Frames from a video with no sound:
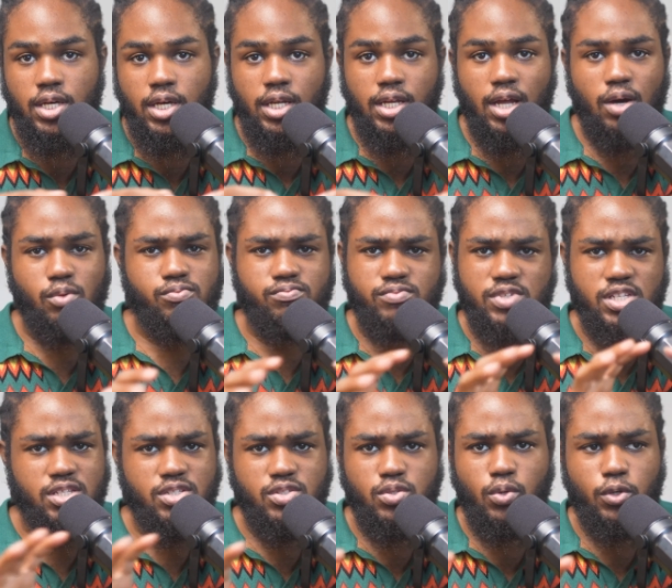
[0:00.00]
Now,
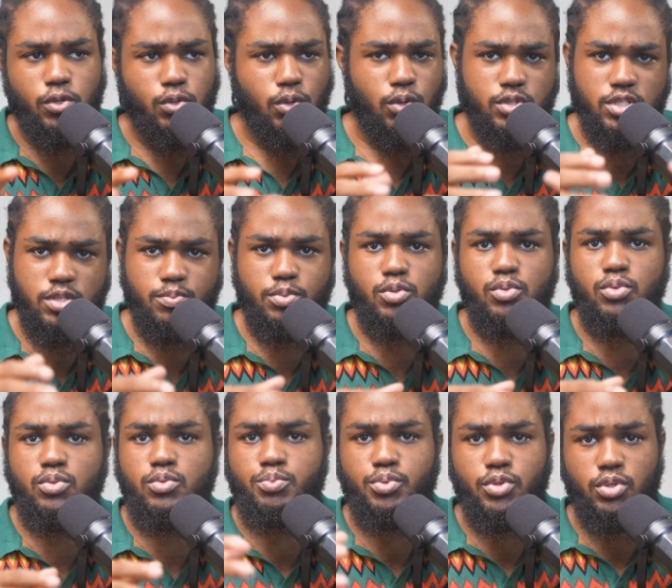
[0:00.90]
he's not your
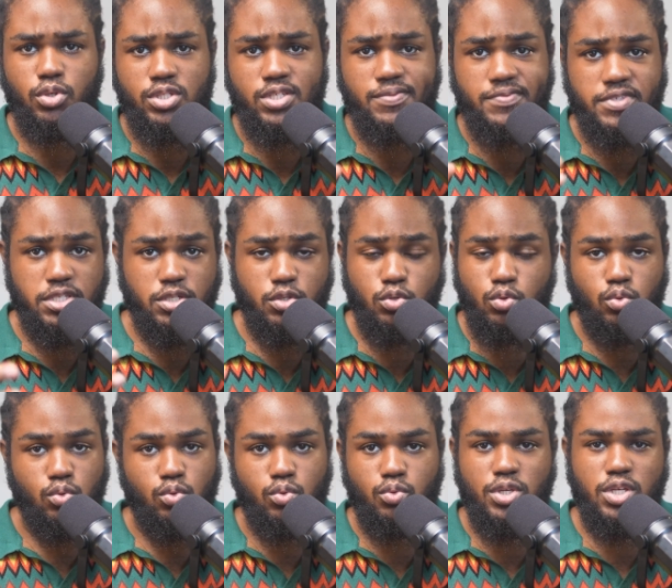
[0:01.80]
typical productivity guru.